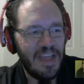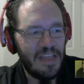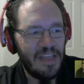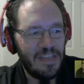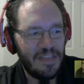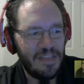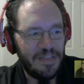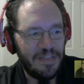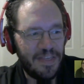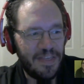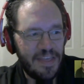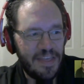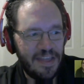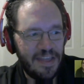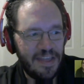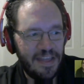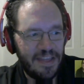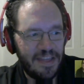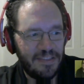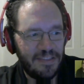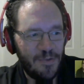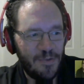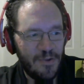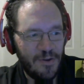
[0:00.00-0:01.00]

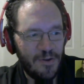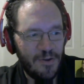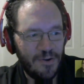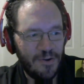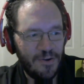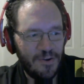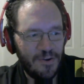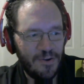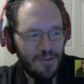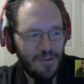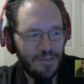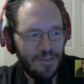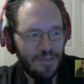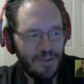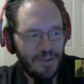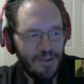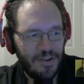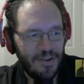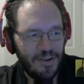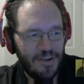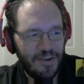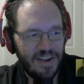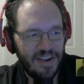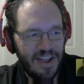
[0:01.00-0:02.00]
The New Yorkers
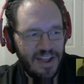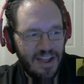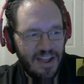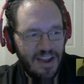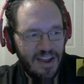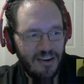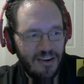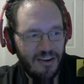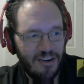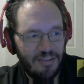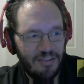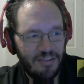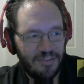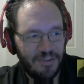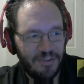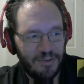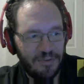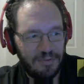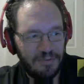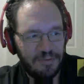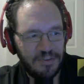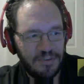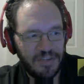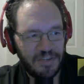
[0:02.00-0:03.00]
are
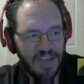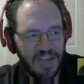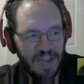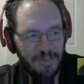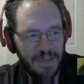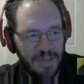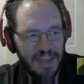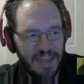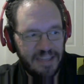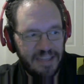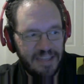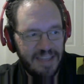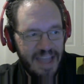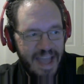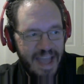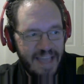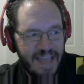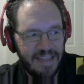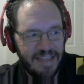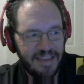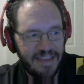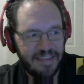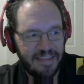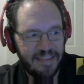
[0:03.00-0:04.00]
also chiming in.
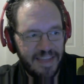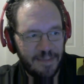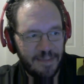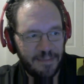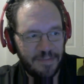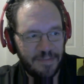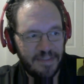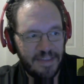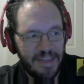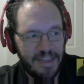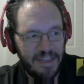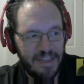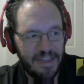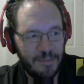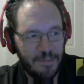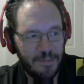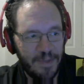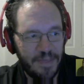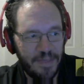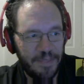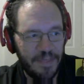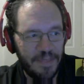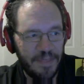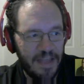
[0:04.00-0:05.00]
Alex Epstein
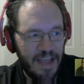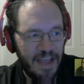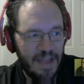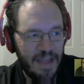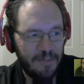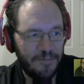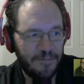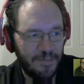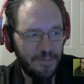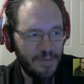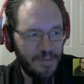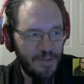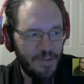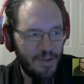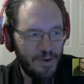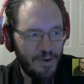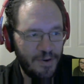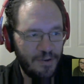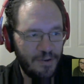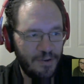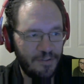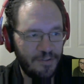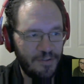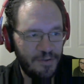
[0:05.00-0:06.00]
with "I'm from New
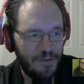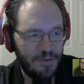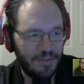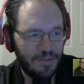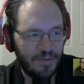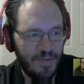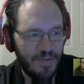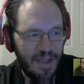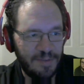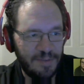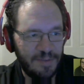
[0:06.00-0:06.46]
York too, so I'm